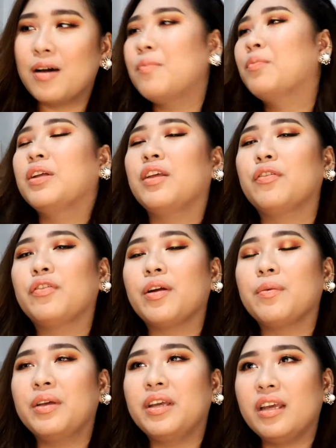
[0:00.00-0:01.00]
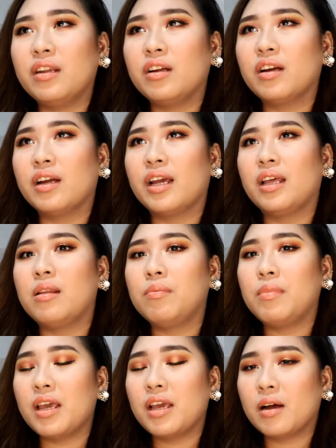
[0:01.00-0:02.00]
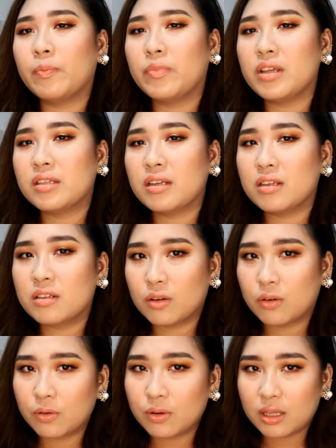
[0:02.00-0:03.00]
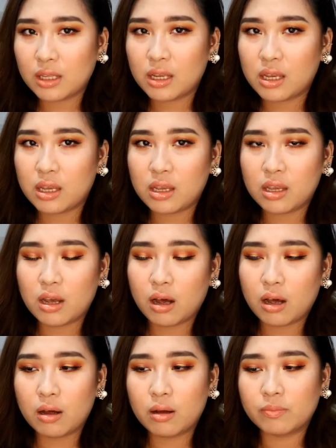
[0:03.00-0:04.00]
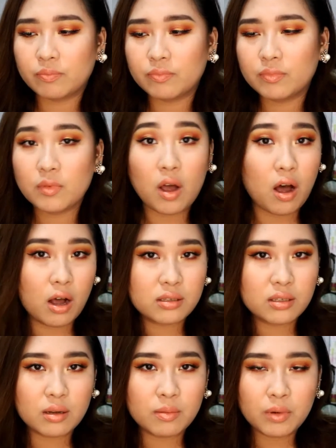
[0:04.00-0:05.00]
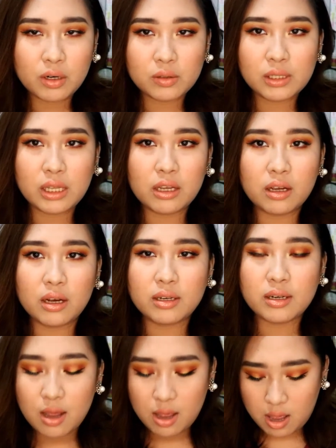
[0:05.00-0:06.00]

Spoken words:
But if you're a beginner in makeup, this is really awesome and really good.